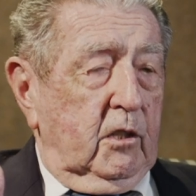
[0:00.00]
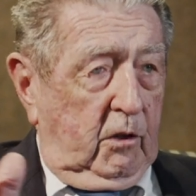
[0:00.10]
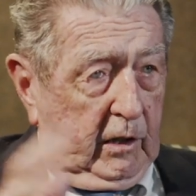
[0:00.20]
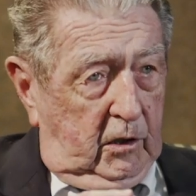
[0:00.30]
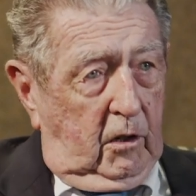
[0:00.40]

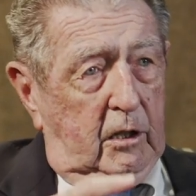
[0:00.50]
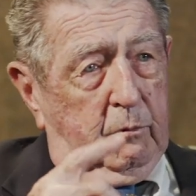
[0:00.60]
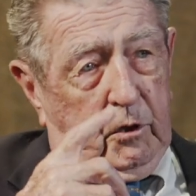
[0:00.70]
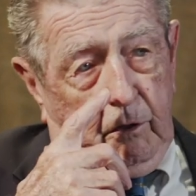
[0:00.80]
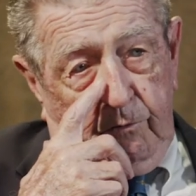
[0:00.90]
So I called
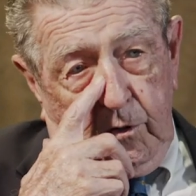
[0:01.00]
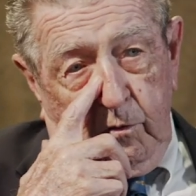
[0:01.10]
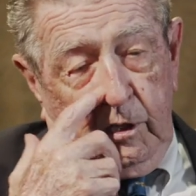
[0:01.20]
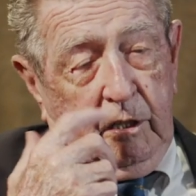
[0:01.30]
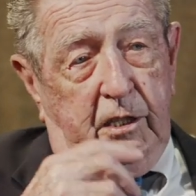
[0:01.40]
him on the
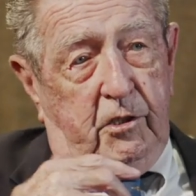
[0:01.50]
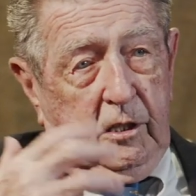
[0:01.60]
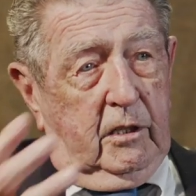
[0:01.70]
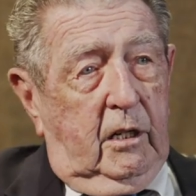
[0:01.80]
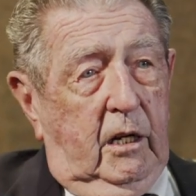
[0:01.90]
phone and I
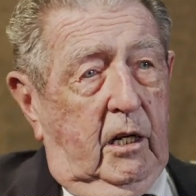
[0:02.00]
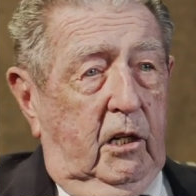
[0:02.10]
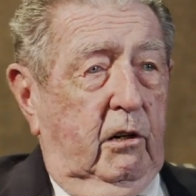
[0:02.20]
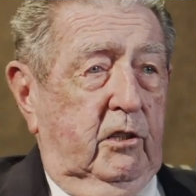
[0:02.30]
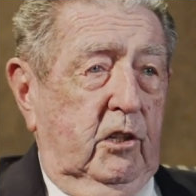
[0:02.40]
said,
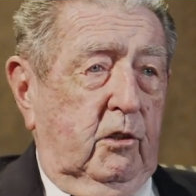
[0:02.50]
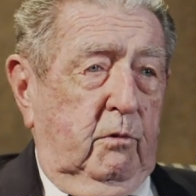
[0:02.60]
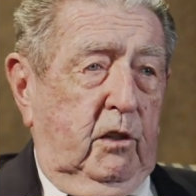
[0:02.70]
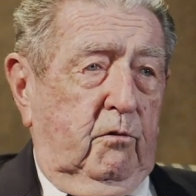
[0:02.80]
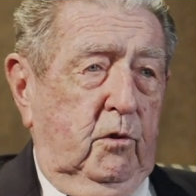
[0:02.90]
you know, I just
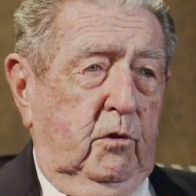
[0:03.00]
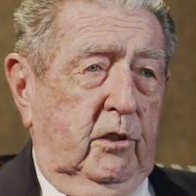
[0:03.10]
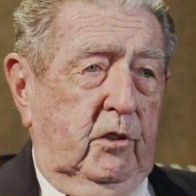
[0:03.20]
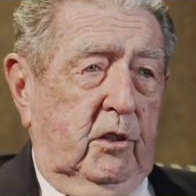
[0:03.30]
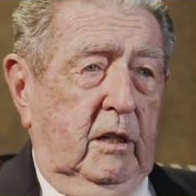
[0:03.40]
went through
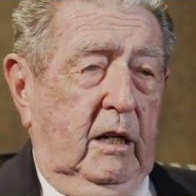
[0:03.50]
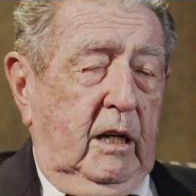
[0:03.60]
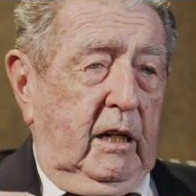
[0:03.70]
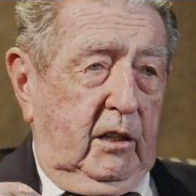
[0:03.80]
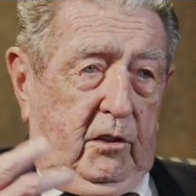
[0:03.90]
this,
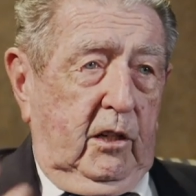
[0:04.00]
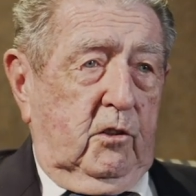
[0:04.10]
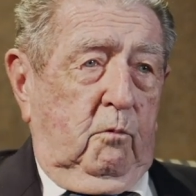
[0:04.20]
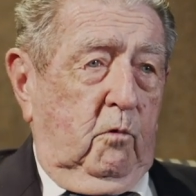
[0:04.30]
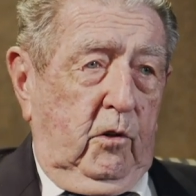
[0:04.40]
it
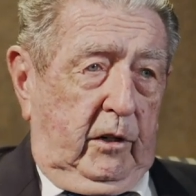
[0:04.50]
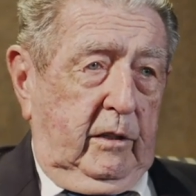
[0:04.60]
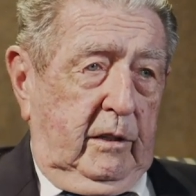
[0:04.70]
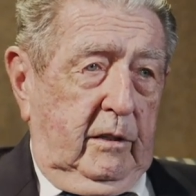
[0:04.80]
doesn't work.